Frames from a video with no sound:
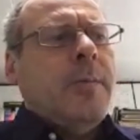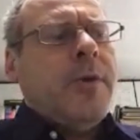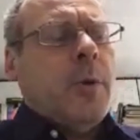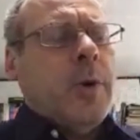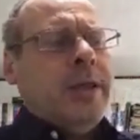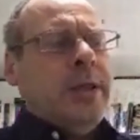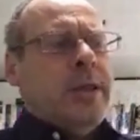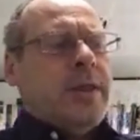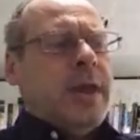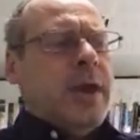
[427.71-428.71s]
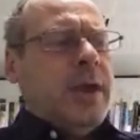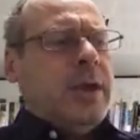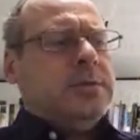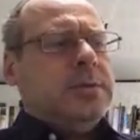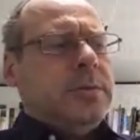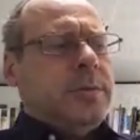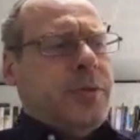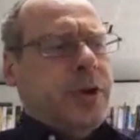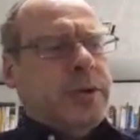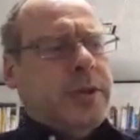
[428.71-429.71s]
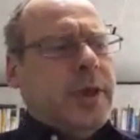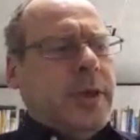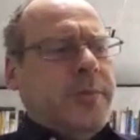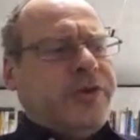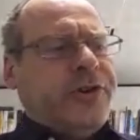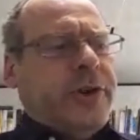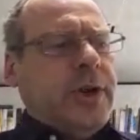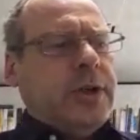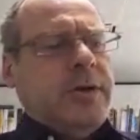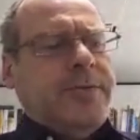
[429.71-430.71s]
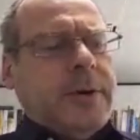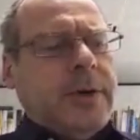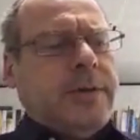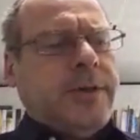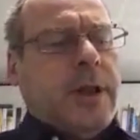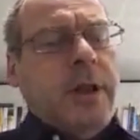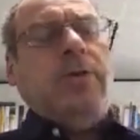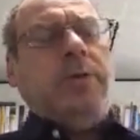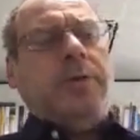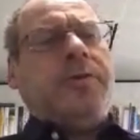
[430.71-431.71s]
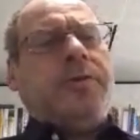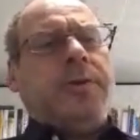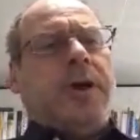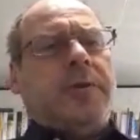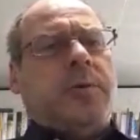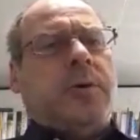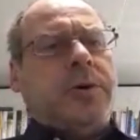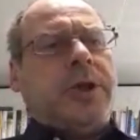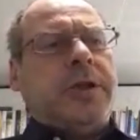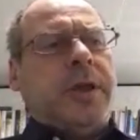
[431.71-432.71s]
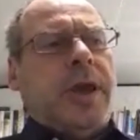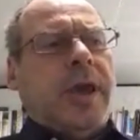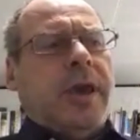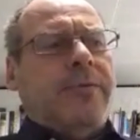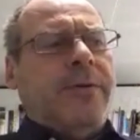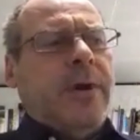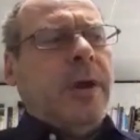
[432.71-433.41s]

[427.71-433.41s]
But when they put the machine over the clothes I'd worn in Kiev,